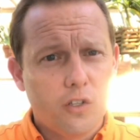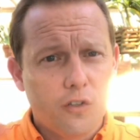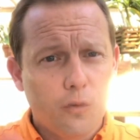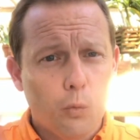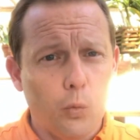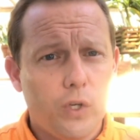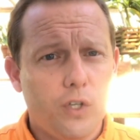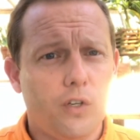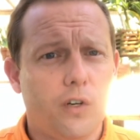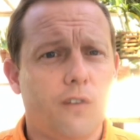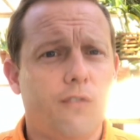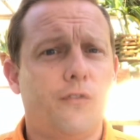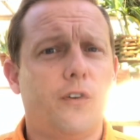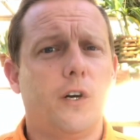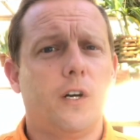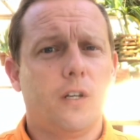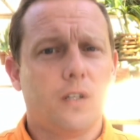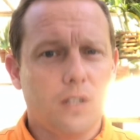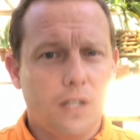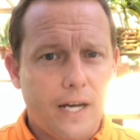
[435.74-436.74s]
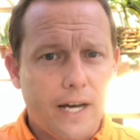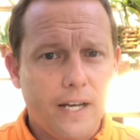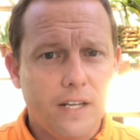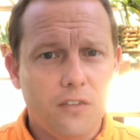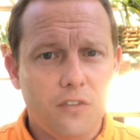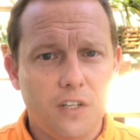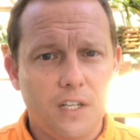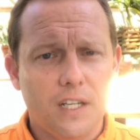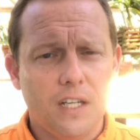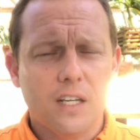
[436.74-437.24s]
When you're
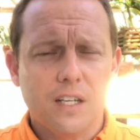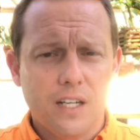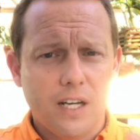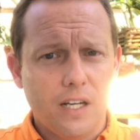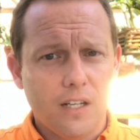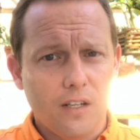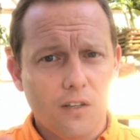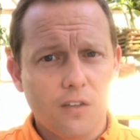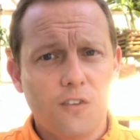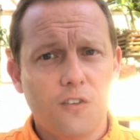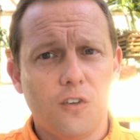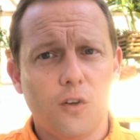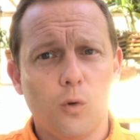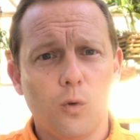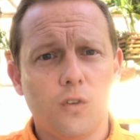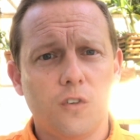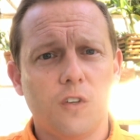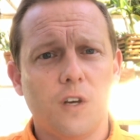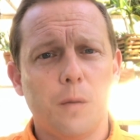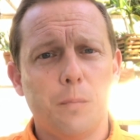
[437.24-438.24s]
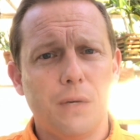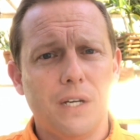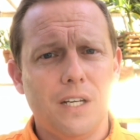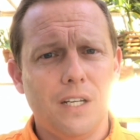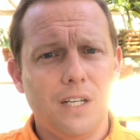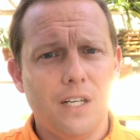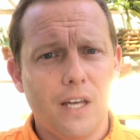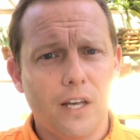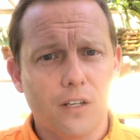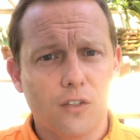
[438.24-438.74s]
fertilizing, it kind of soaks up
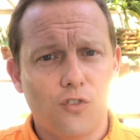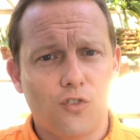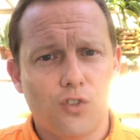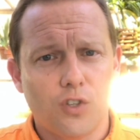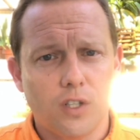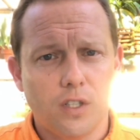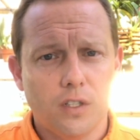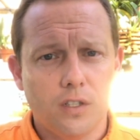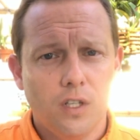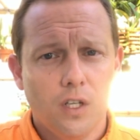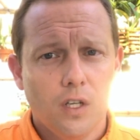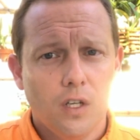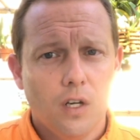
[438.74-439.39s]
any extra